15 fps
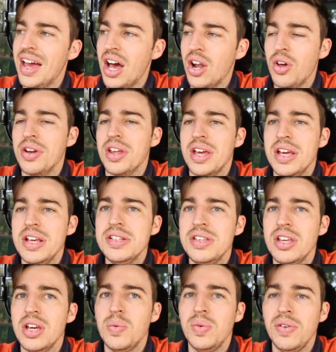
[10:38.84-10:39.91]
a lot
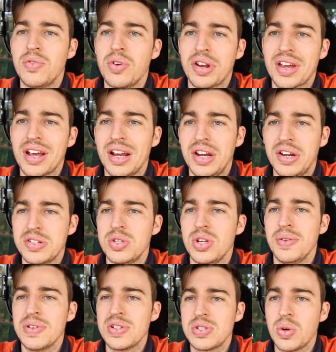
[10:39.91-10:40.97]
easier when you've got a cleaner
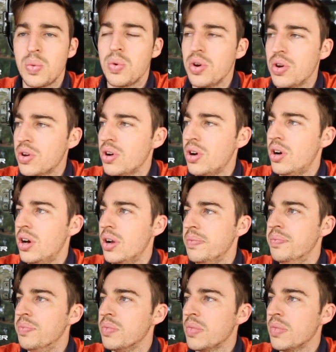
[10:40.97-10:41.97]
surface to work on.